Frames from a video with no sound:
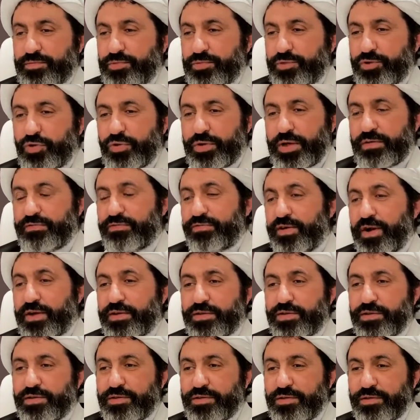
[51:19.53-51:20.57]
you can
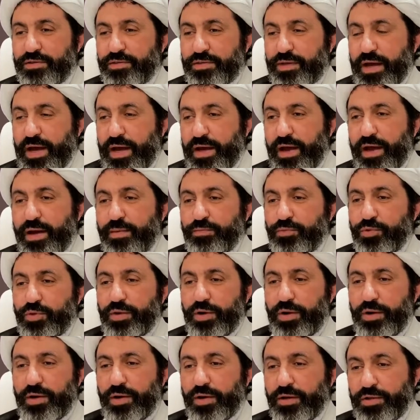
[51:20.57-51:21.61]
find it.
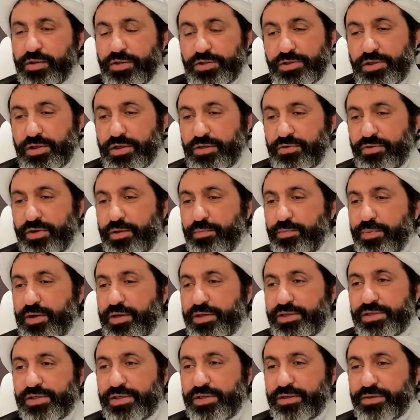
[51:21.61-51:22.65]
Alhamdulillah, this is a great
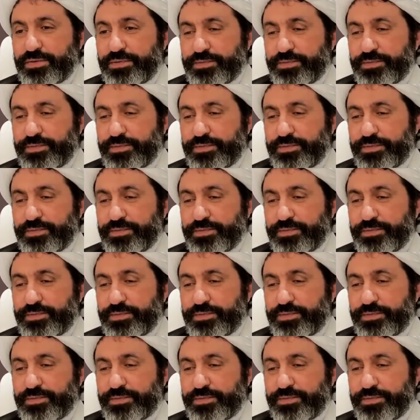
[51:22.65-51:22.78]
blessing.